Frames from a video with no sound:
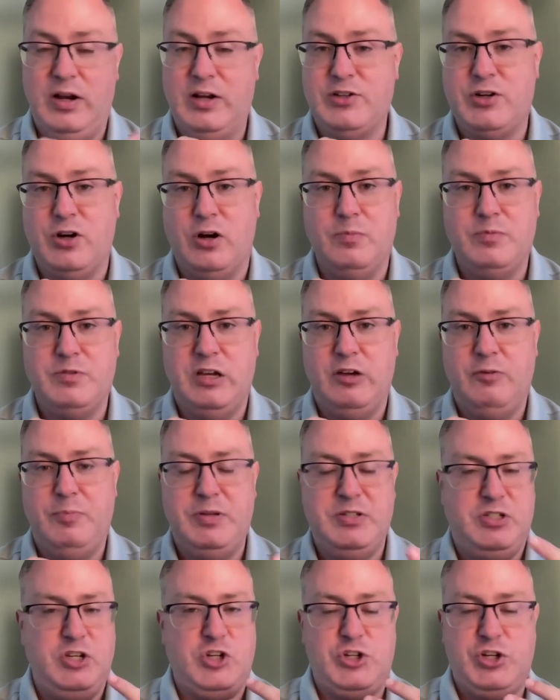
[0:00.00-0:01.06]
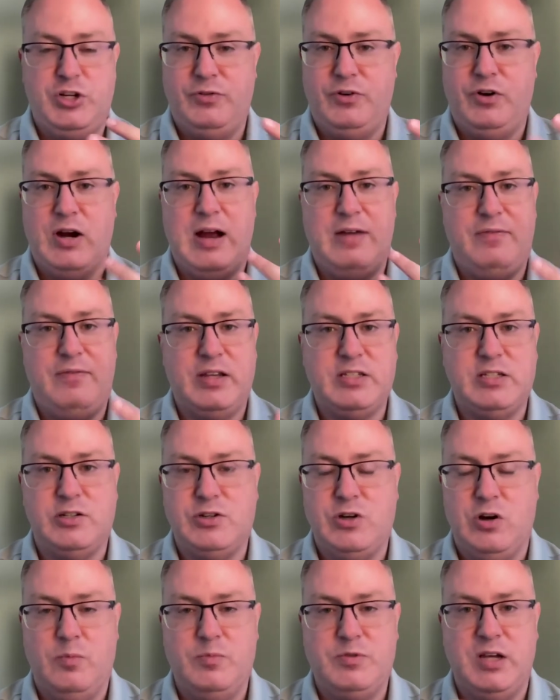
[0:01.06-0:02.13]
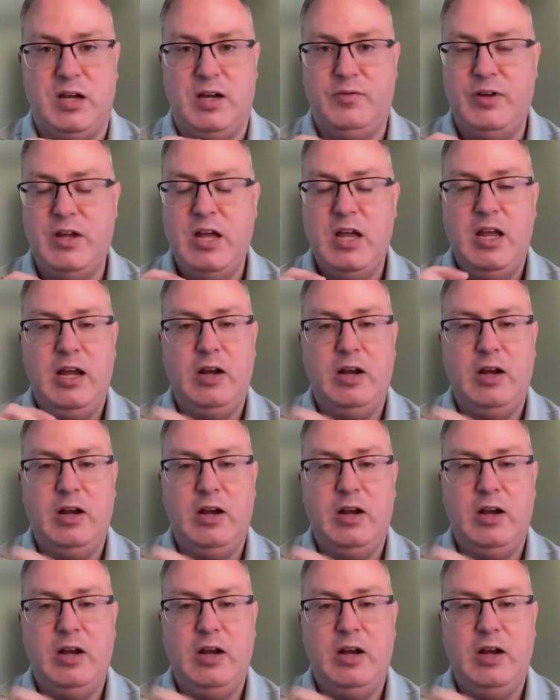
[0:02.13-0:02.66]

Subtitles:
in terms of position of graphics, in terms of